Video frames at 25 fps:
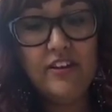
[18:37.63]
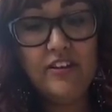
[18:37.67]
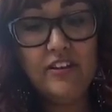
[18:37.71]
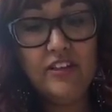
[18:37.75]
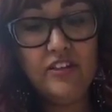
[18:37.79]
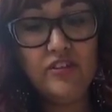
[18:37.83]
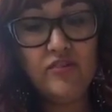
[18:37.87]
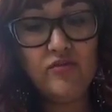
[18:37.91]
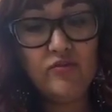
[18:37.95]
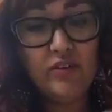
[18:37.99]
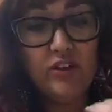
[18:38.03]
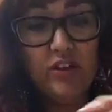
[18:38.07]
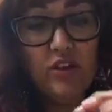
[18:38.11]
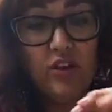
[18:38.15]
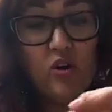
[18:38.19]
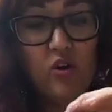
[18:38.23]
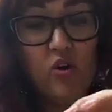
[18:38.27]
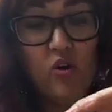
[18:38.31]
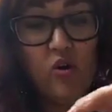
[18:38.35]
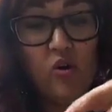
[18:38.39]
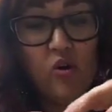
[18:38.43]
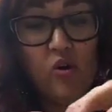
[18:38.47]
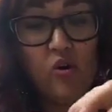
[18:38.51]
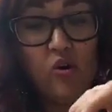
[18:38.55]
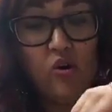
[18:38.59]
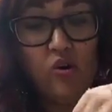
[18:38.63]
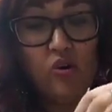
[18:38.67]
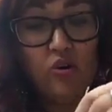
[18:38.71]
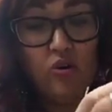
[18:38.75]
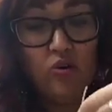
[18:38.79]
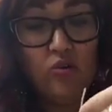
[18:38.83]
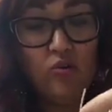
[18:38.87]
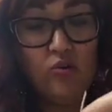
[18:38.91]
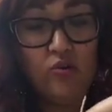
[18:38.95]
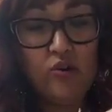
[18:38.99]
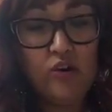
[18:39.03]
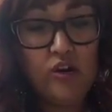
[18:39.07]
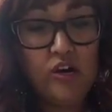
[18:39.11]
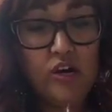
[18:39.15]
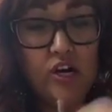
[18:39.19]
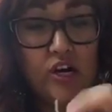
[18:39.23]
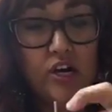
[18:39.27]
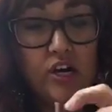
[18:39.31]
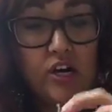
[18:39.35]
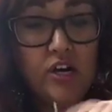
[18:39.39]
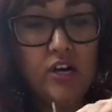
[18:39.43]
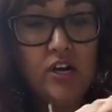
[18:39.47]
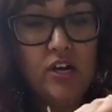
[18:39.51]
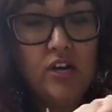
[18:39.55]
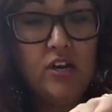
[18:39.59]
drill a hole
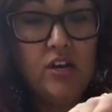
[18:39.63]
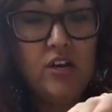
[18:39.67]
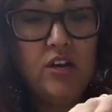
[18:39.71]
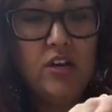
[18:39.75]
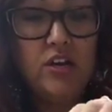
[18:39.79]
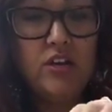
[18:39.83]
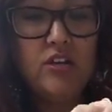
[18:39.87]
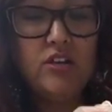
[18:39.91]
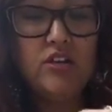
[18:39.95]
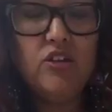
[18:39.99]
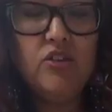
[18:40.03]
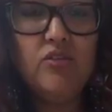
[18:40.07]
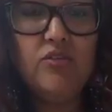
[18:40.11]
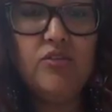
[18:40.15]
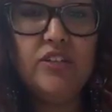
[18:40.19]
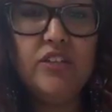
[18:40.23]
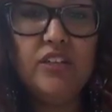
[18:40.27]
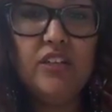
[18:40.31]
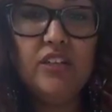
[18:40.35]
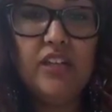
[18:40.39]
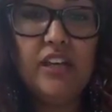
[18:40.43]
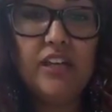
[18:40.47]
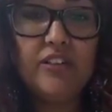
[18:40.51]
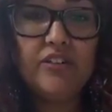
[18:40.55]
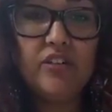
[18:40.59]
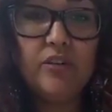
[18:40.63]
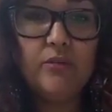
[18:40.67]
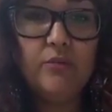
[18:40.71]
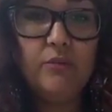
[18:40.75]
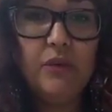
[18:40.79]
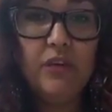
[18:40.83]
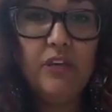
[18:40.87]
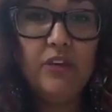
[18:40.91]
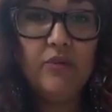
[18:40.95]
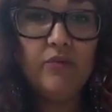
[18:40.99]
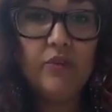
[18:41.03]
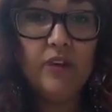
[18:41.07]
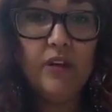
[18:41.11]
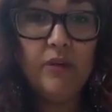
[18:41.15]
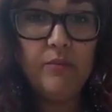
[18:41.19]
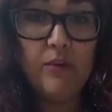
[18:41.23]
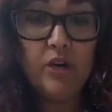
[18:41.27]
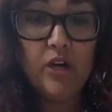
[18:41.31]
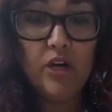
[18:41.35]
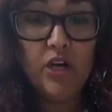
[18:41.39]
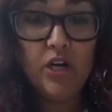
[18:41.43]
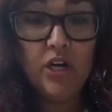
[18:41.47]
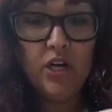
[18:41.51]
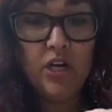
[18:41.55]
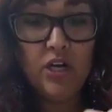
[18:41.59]
or use an electric bead
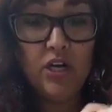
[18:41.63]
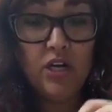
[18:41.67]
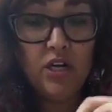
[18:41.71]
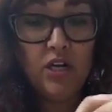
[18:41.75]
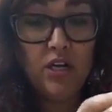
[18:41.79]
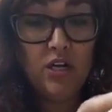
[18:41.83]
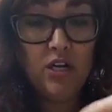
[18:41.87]
reamer.